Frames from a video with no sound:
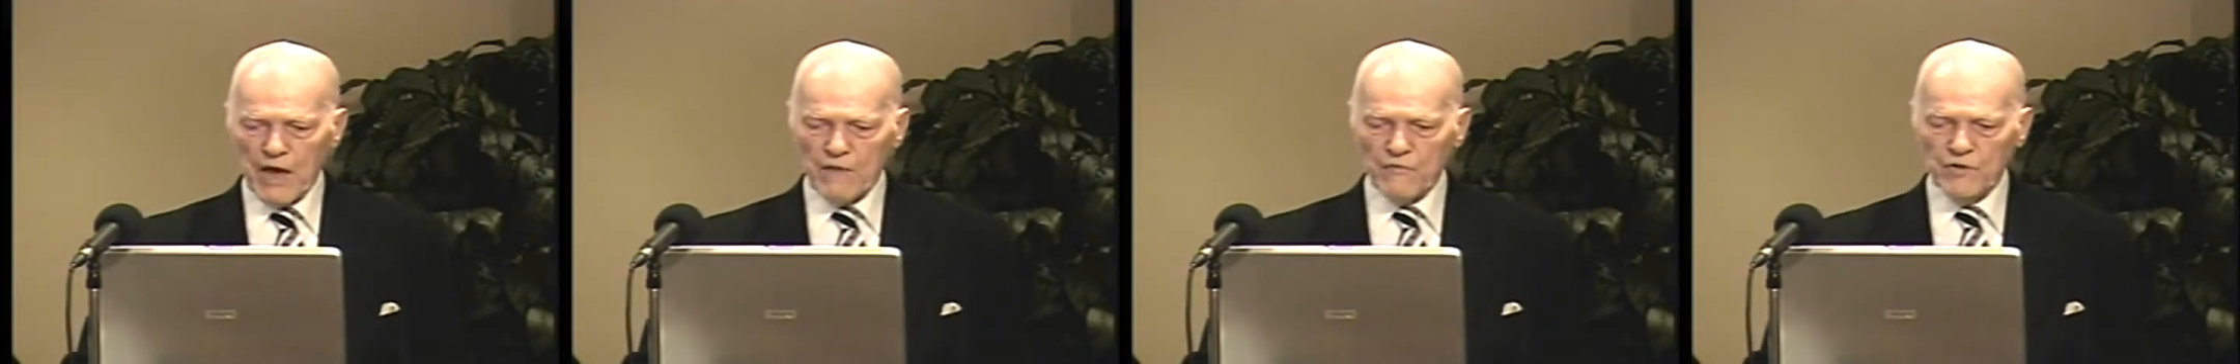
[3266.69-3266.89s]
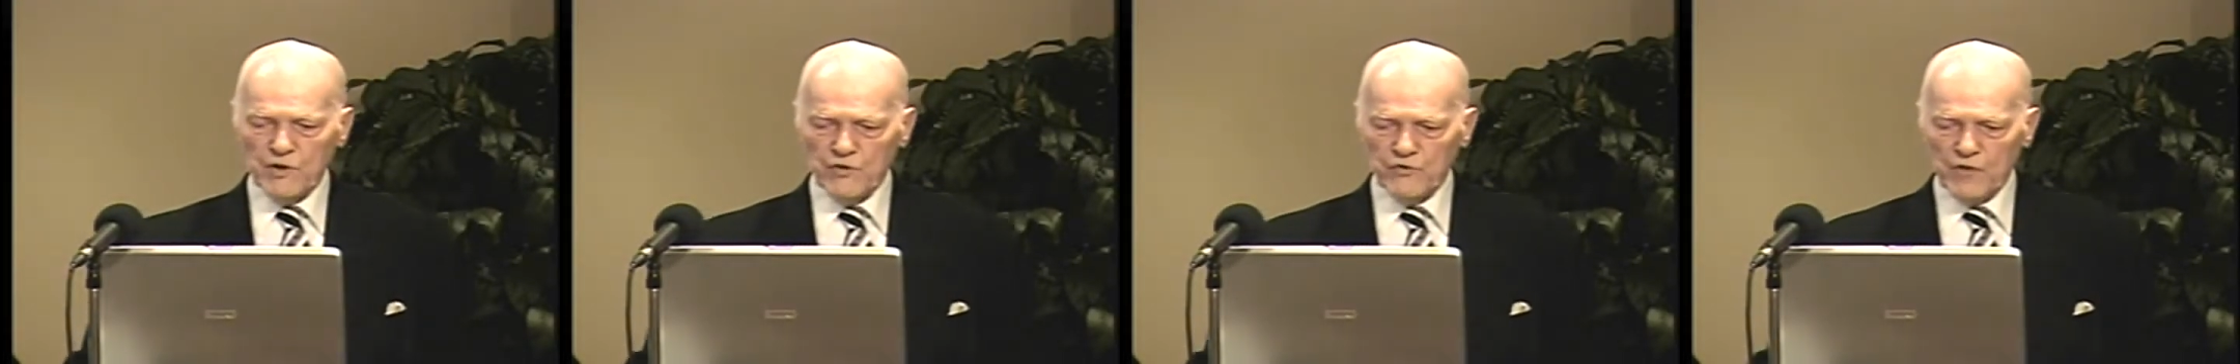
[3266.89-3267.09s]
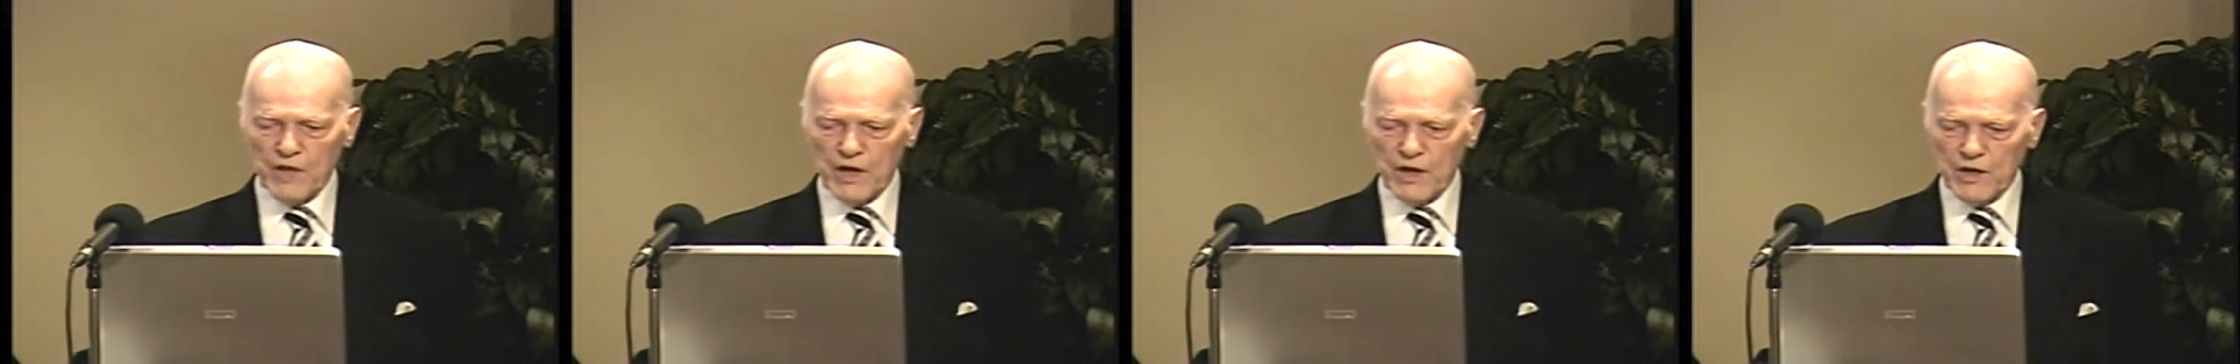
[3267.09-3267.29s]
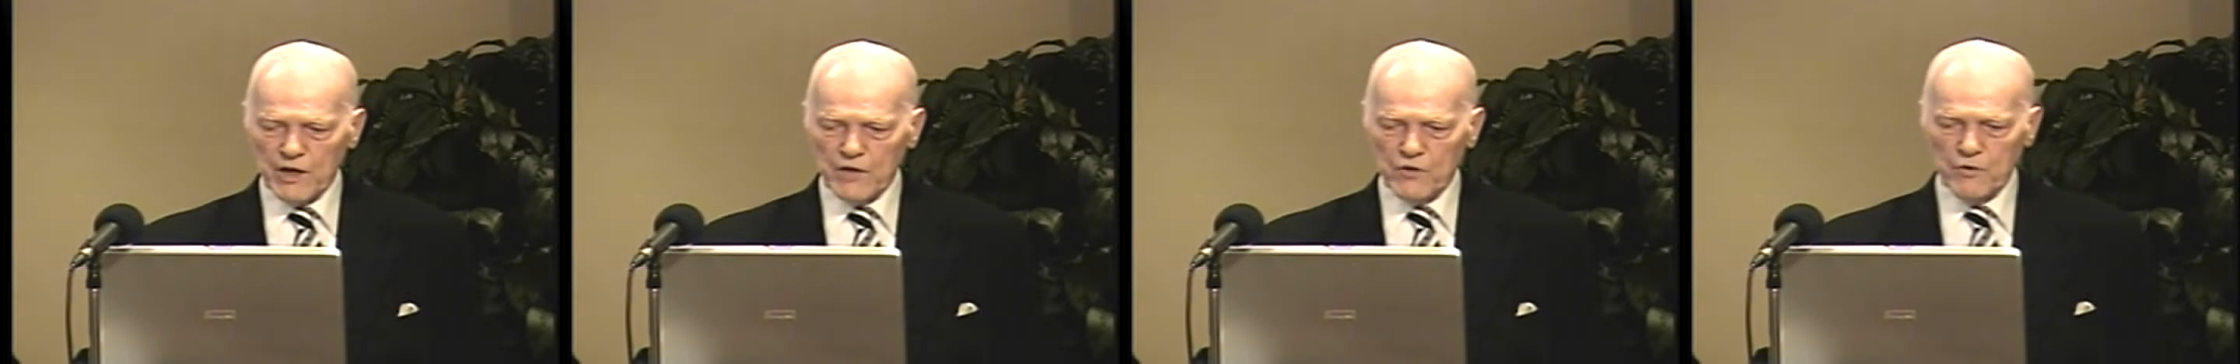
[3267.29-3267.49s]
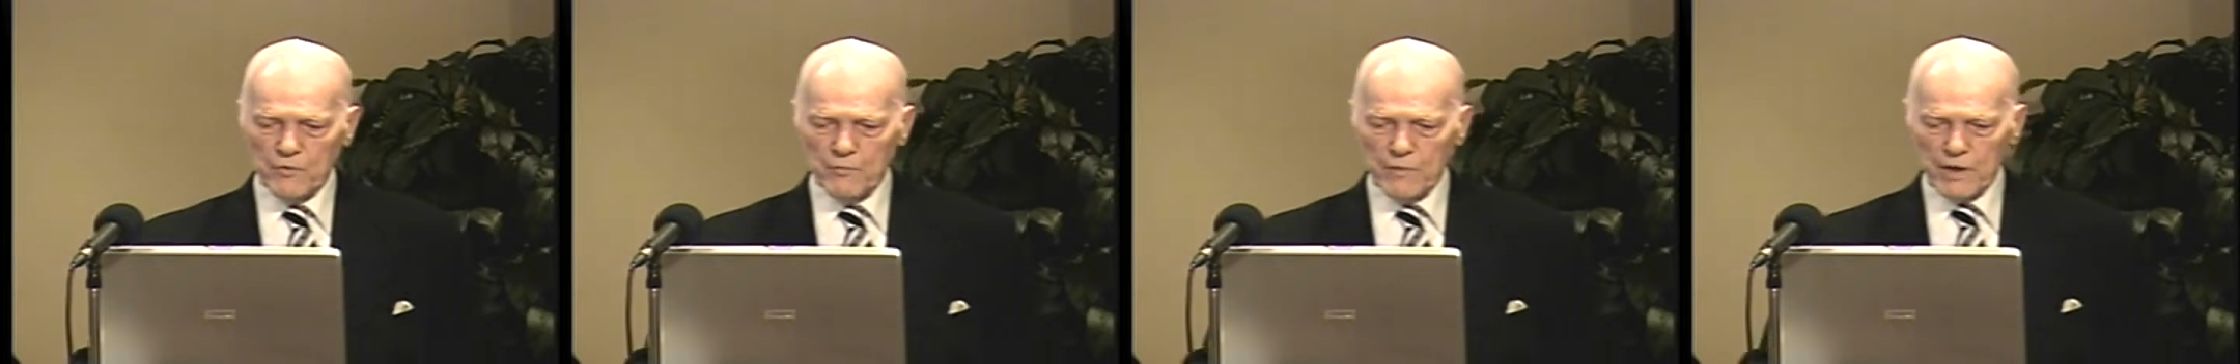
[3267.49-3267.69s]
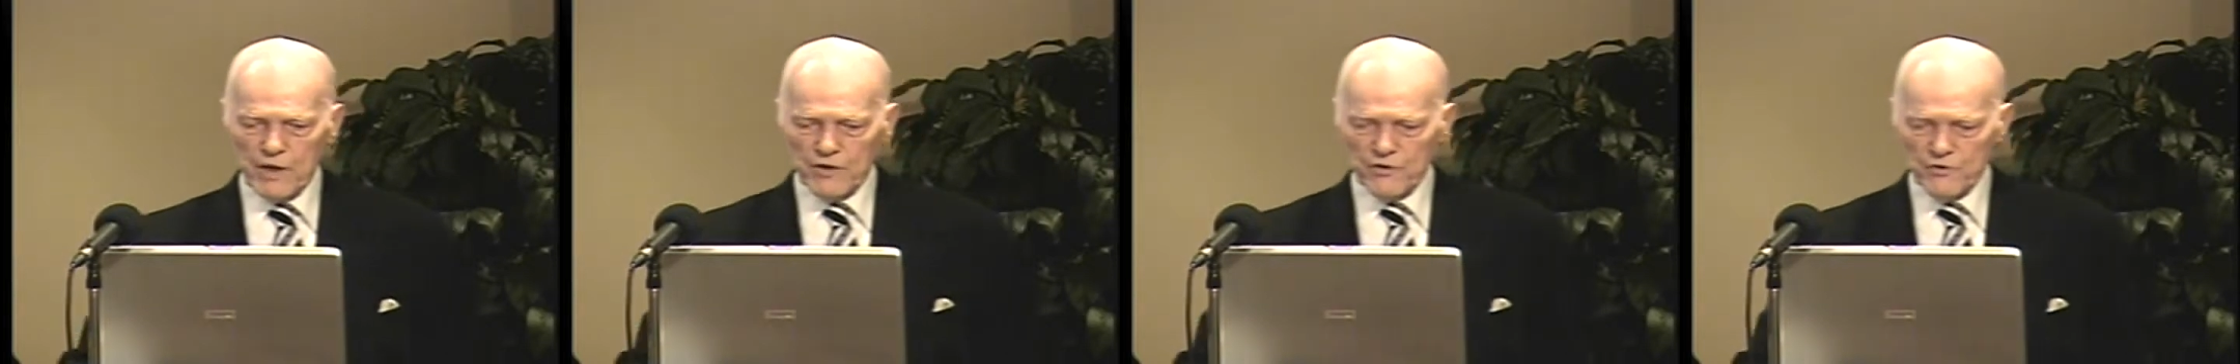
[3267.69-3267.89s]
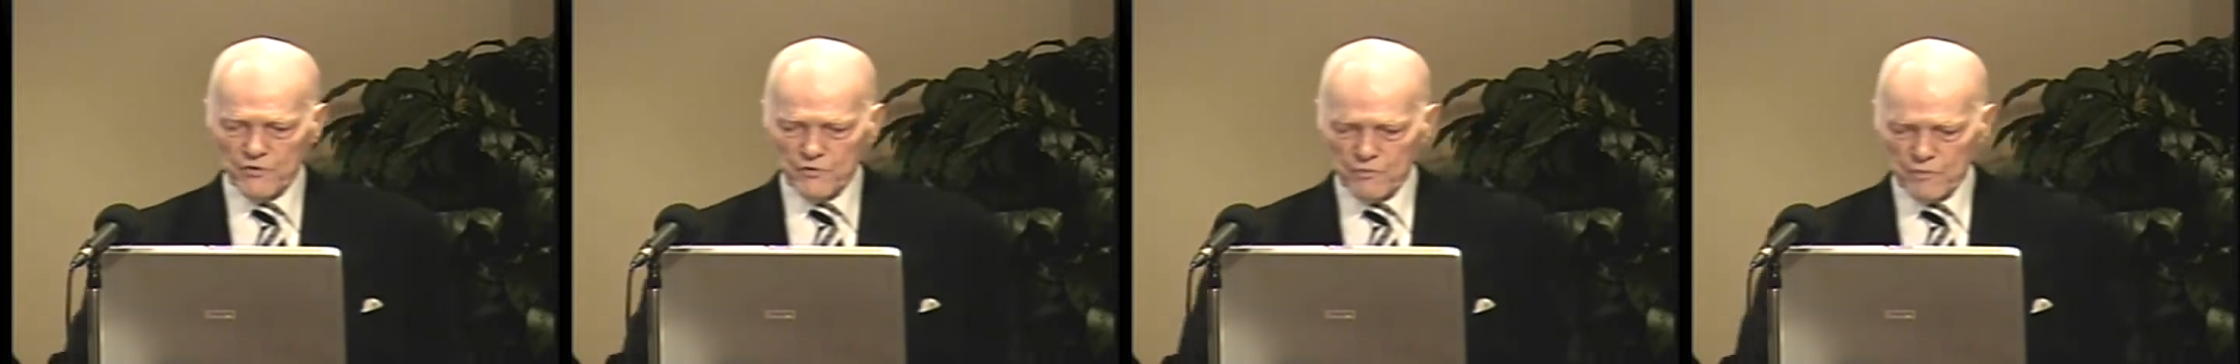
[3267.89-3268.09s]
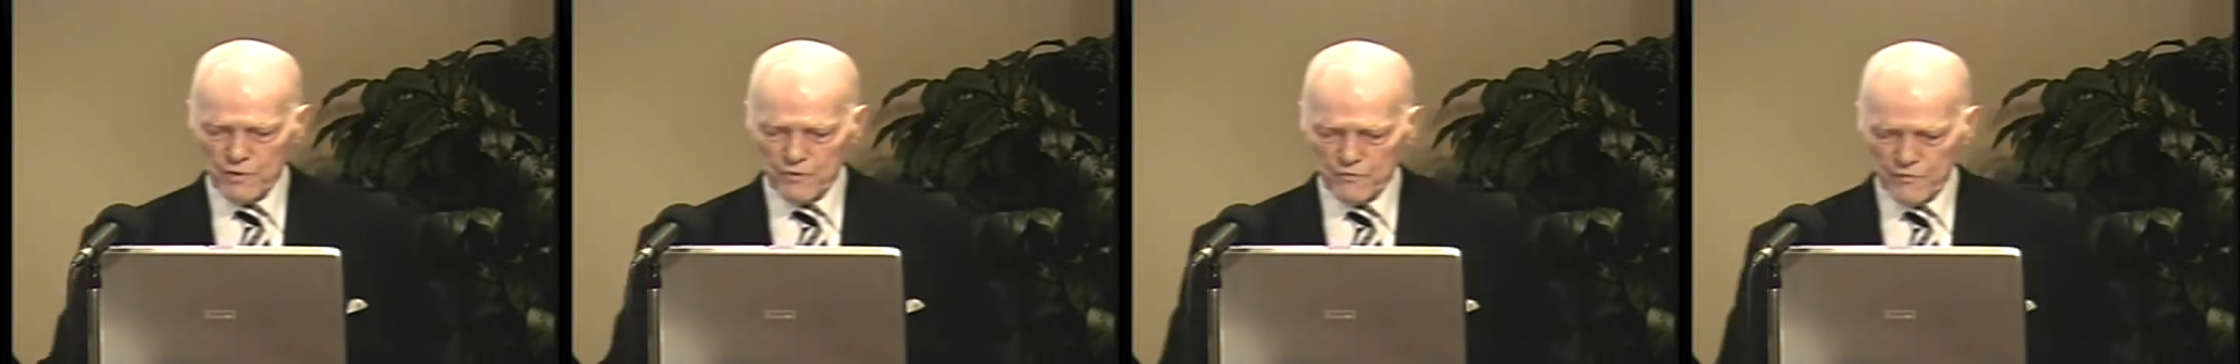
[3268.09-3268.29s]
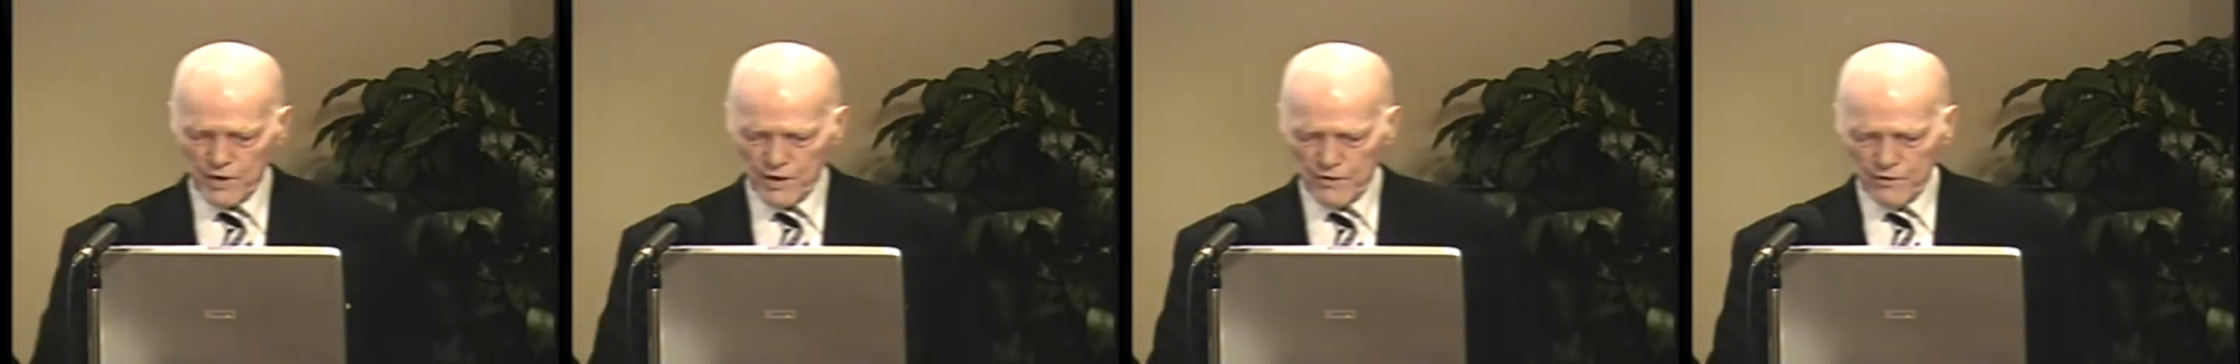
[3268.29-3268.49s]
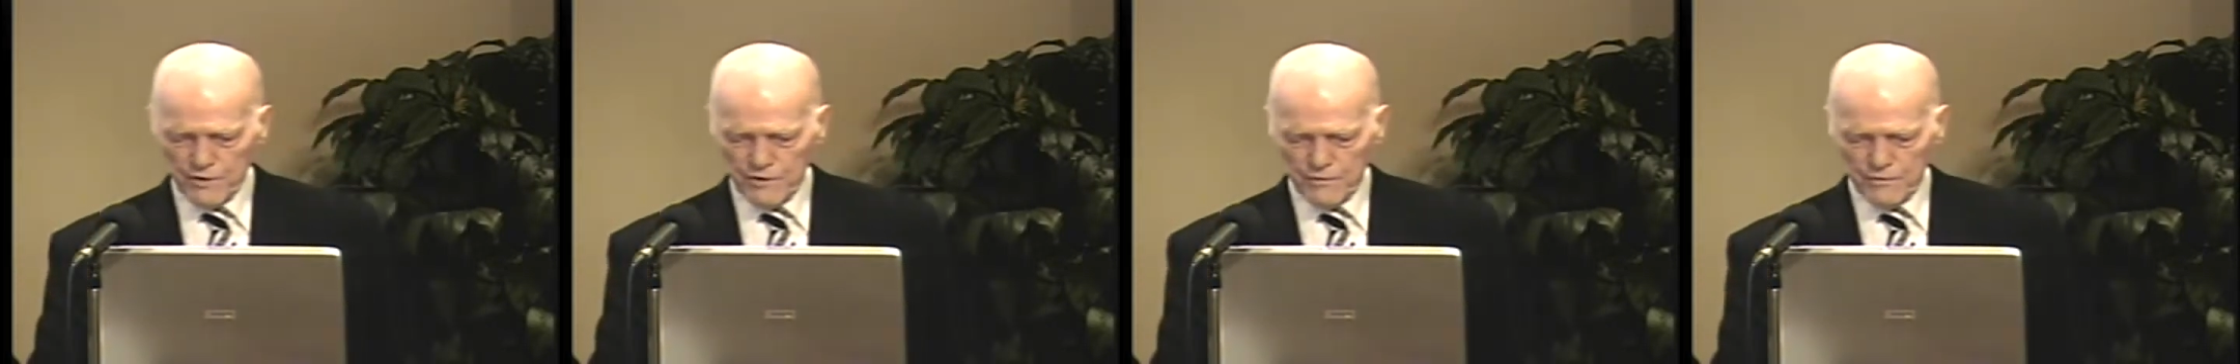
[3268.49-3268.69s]
heaven is not a literal place, but
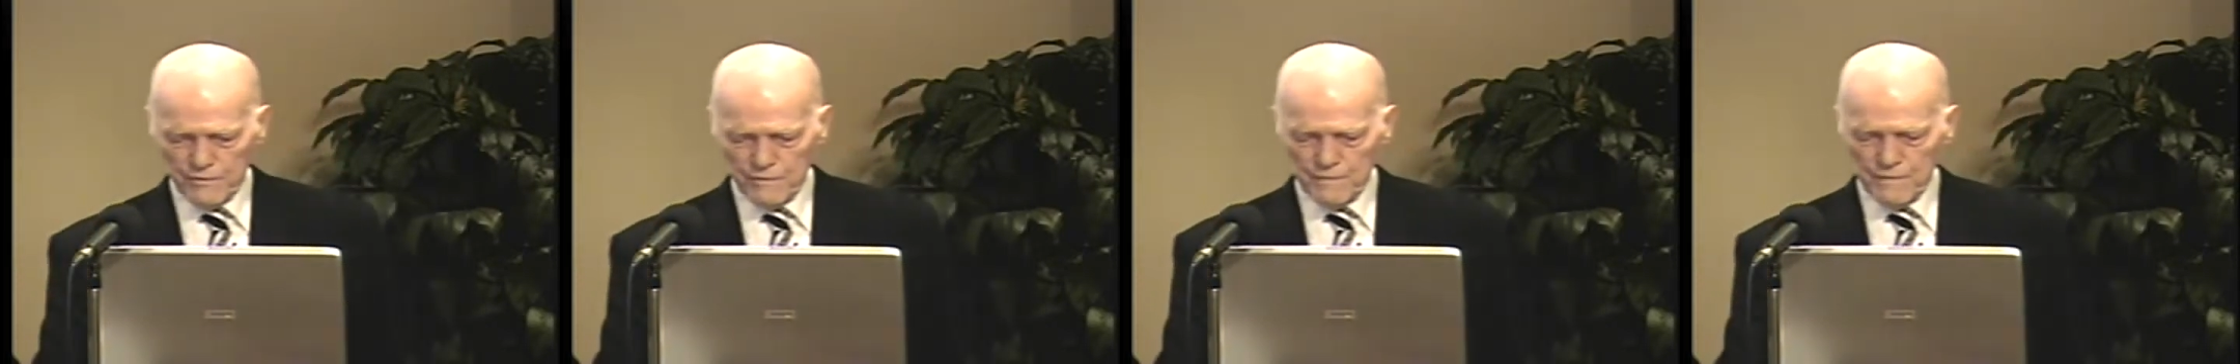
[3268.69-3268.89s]
figurative.